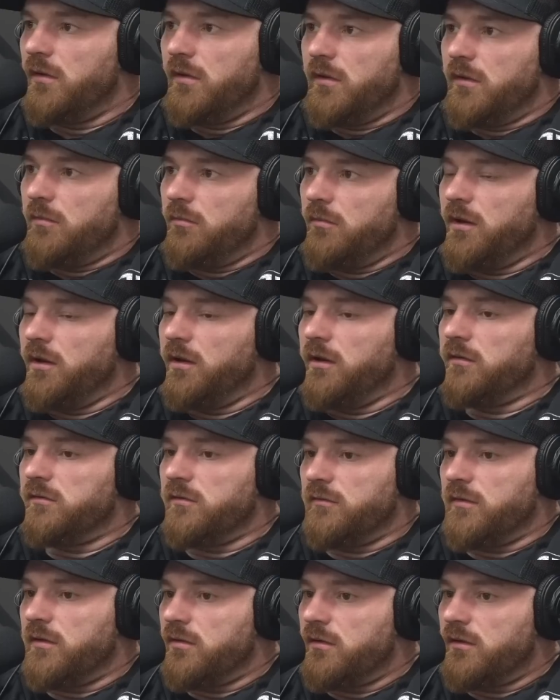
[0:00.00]
millions
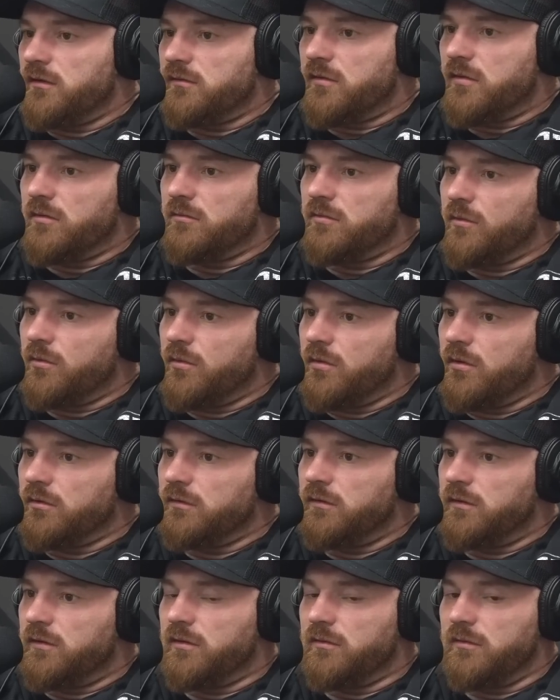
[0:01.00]
of others around the
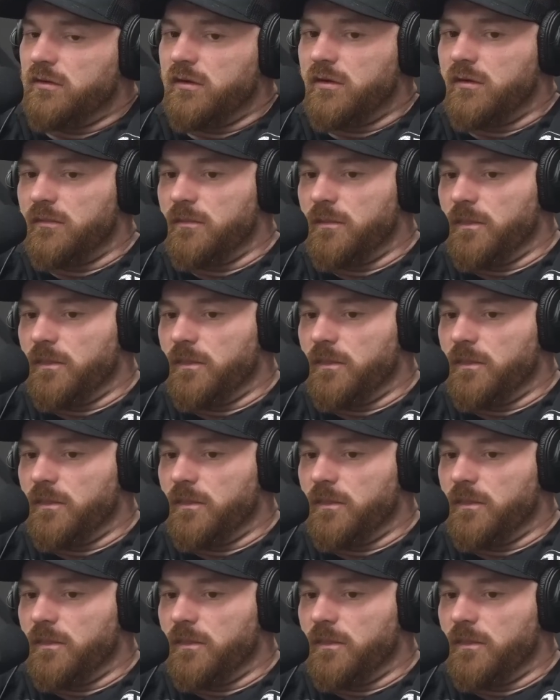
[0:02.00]
world. You know, you're